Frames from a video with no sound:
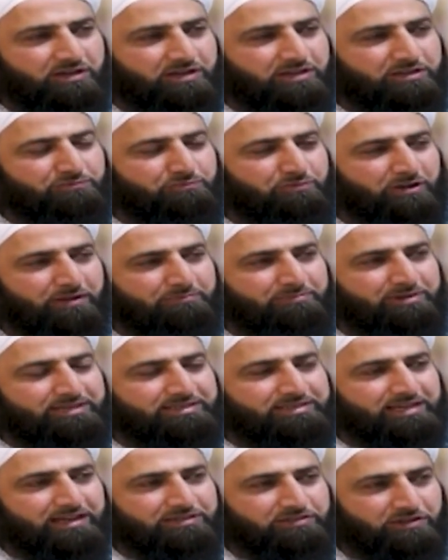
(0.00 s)
his
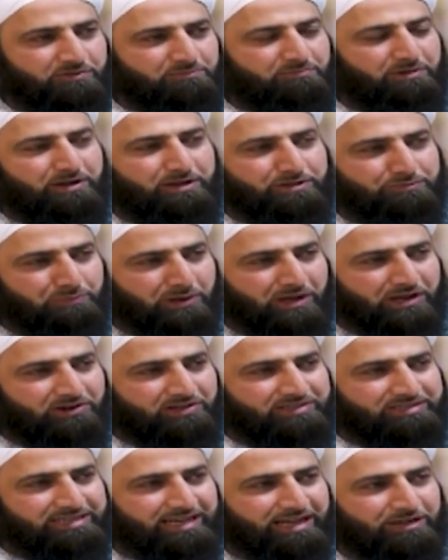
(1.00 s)
family's house, his, his parents'